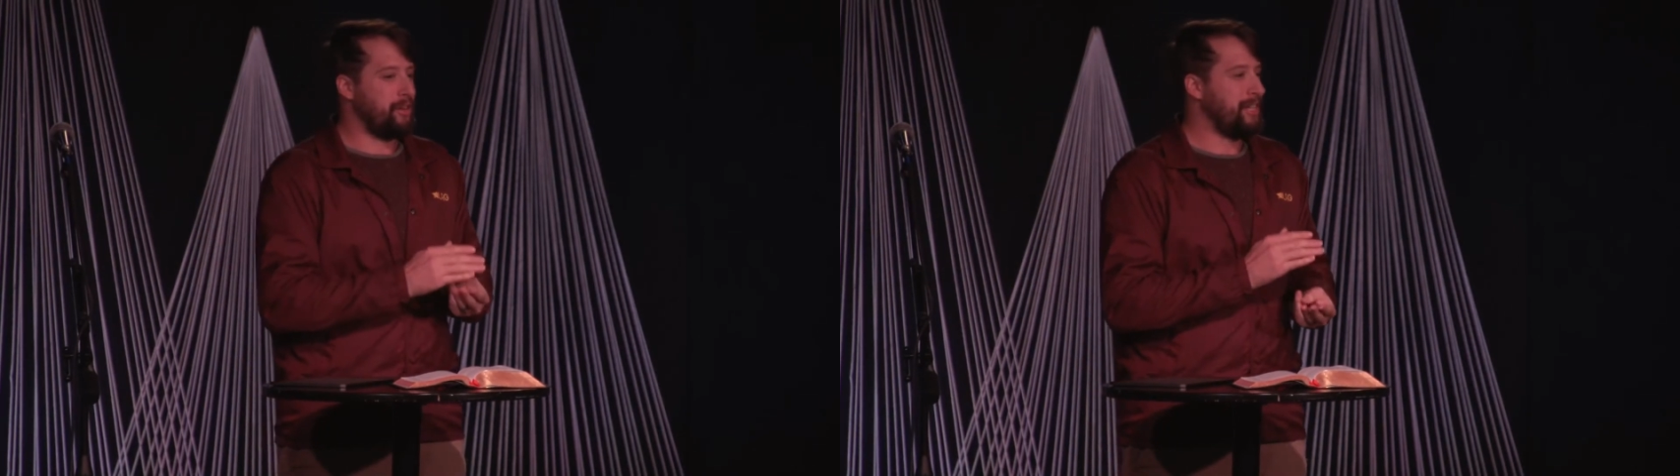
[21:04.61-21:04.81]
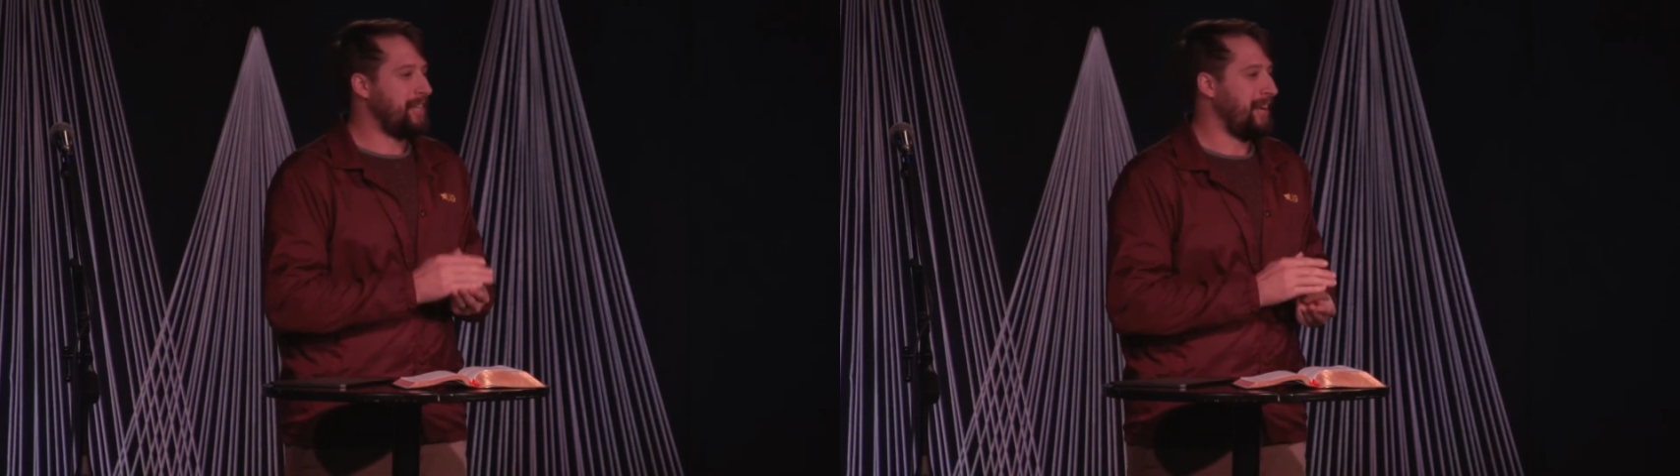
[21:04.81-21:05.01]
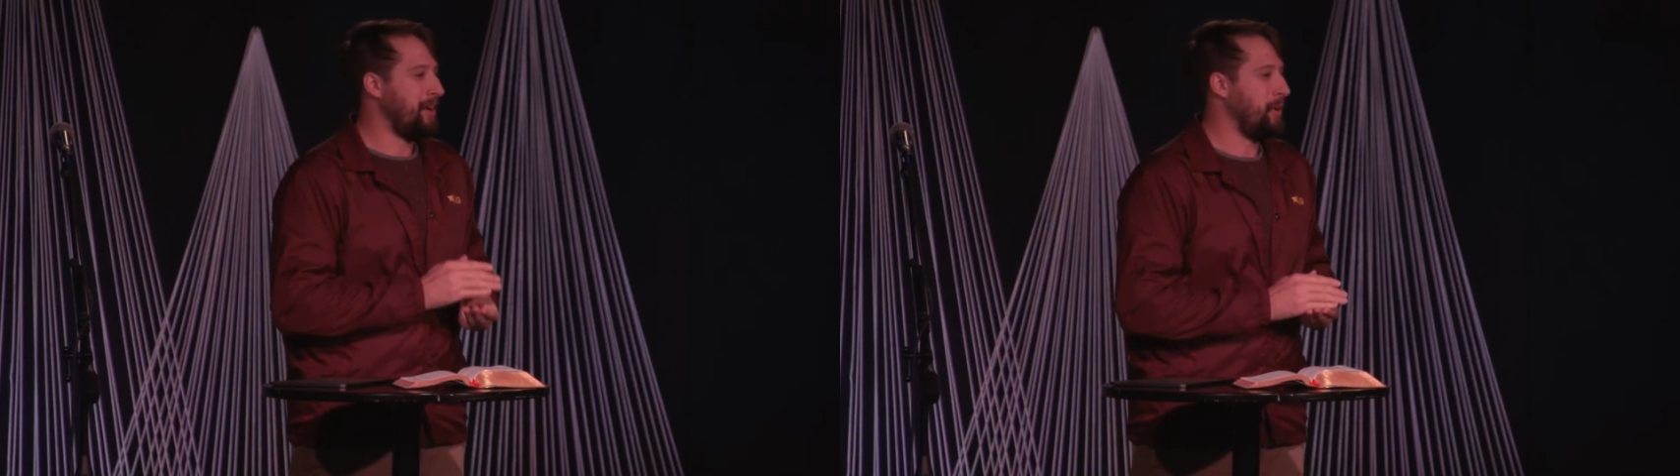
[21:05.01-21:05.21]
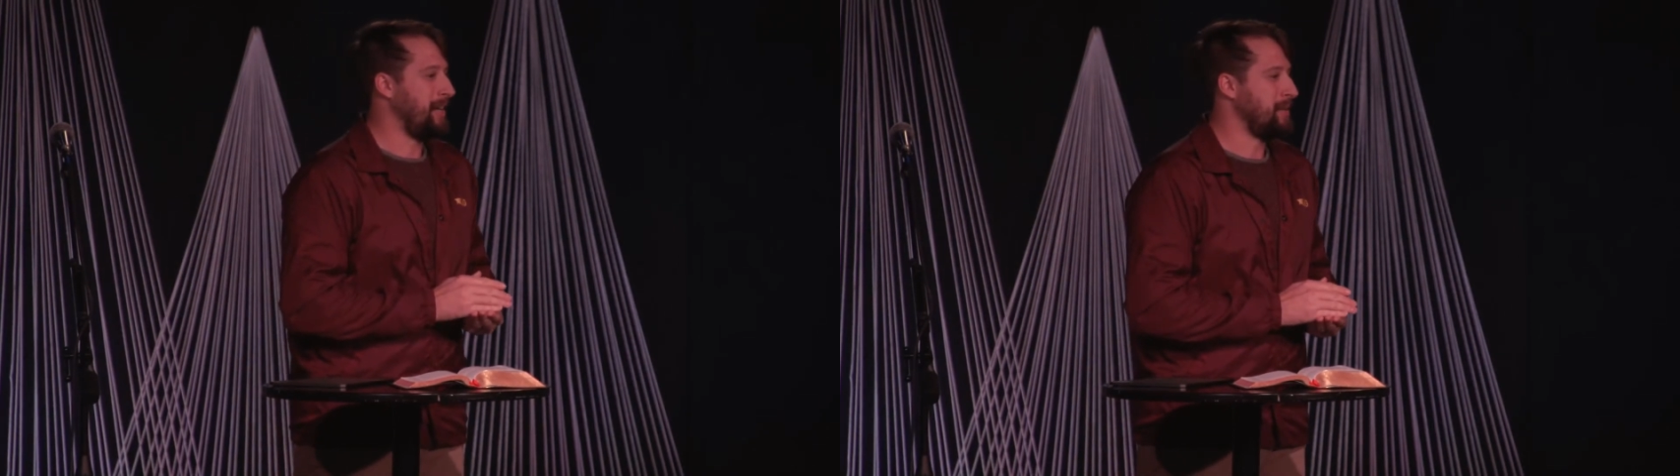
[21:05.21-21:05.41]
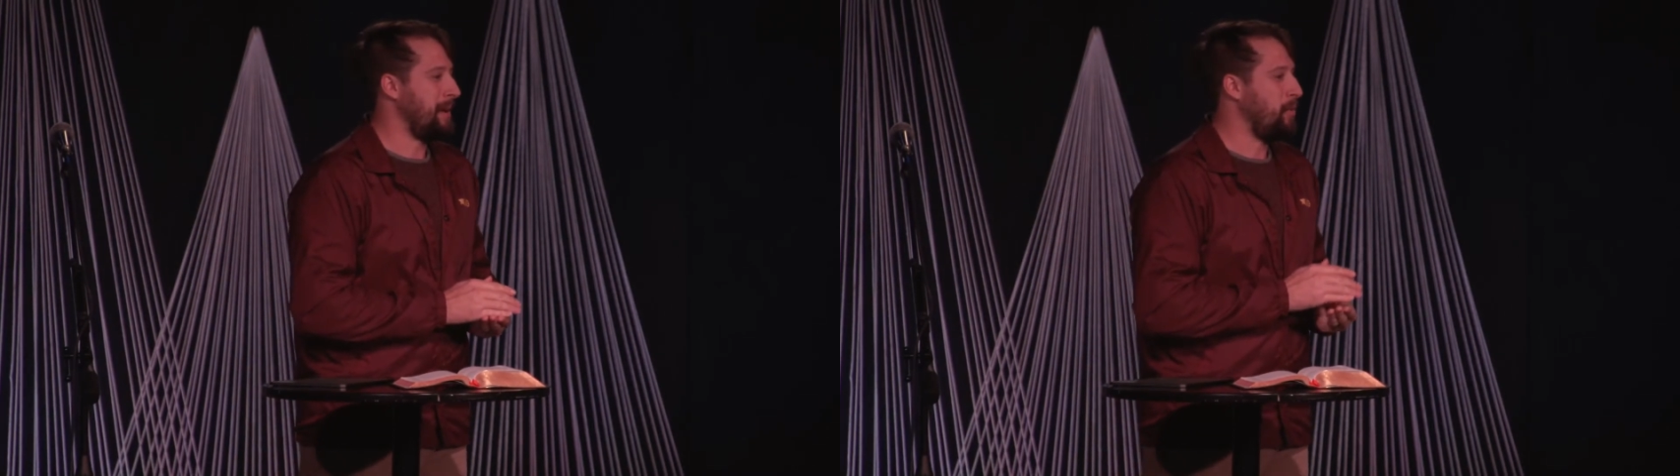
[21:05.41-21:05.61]
takeaways
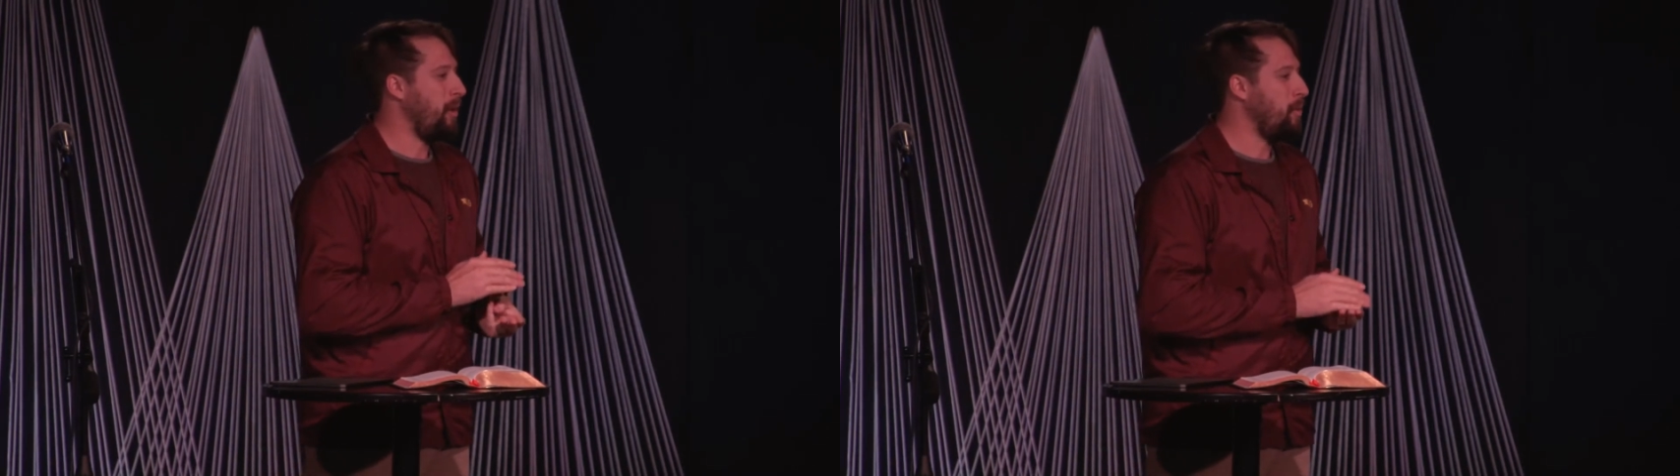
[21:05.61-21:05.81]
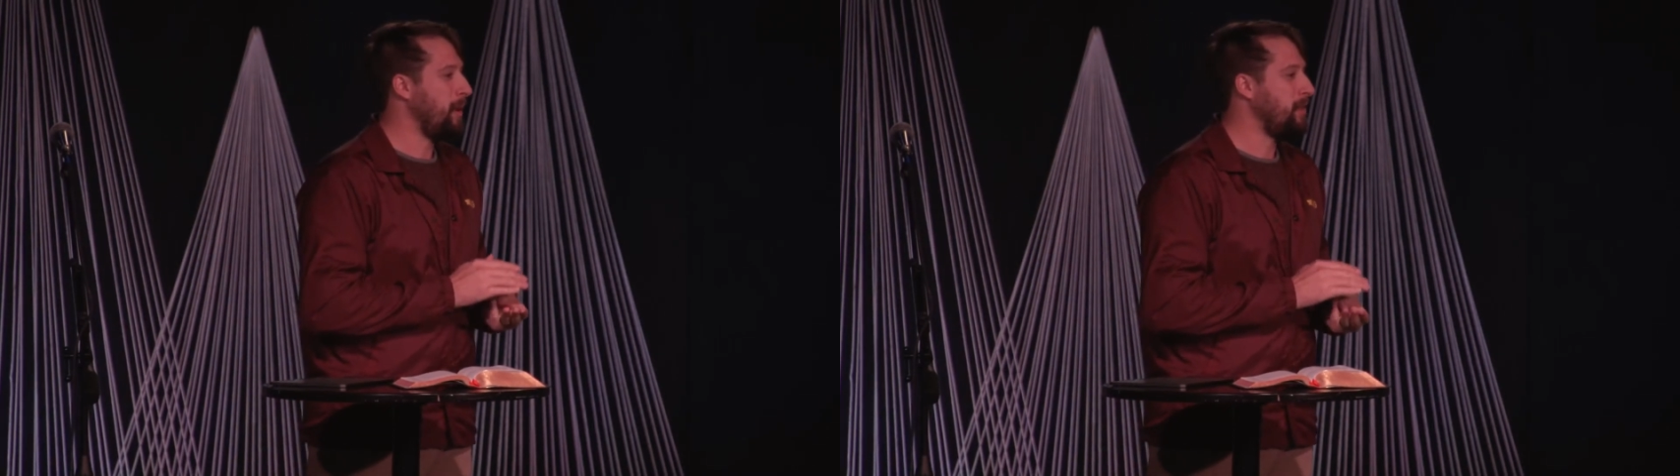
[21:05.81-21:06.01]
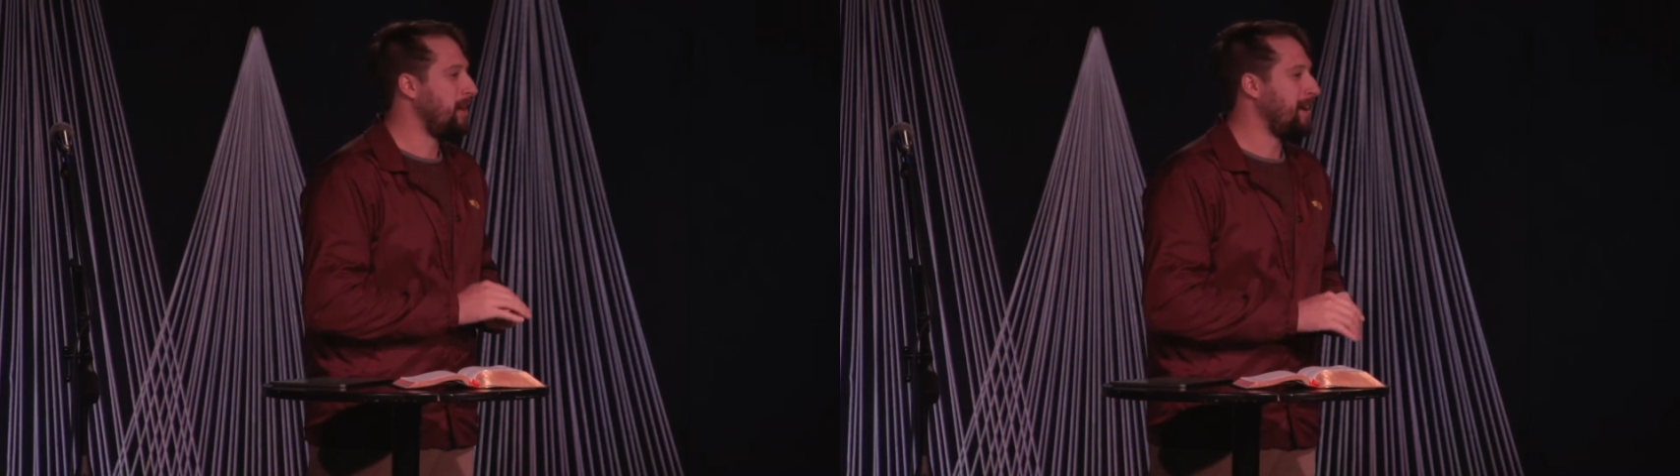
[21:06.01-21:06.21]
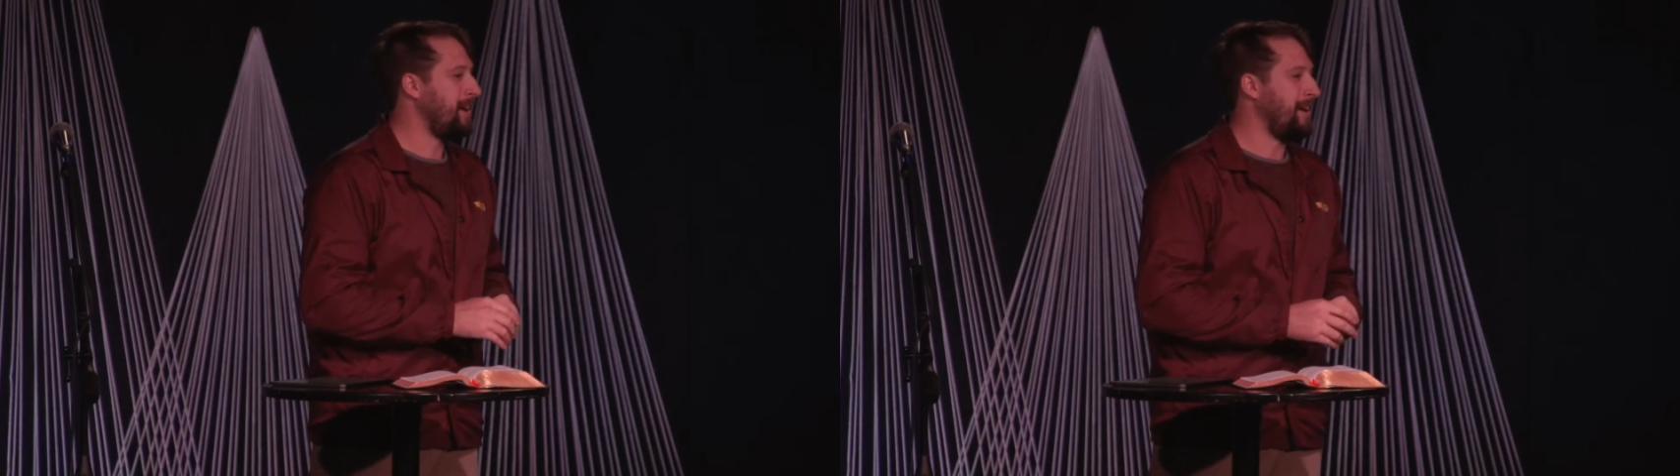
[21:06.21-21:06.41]
about what we learn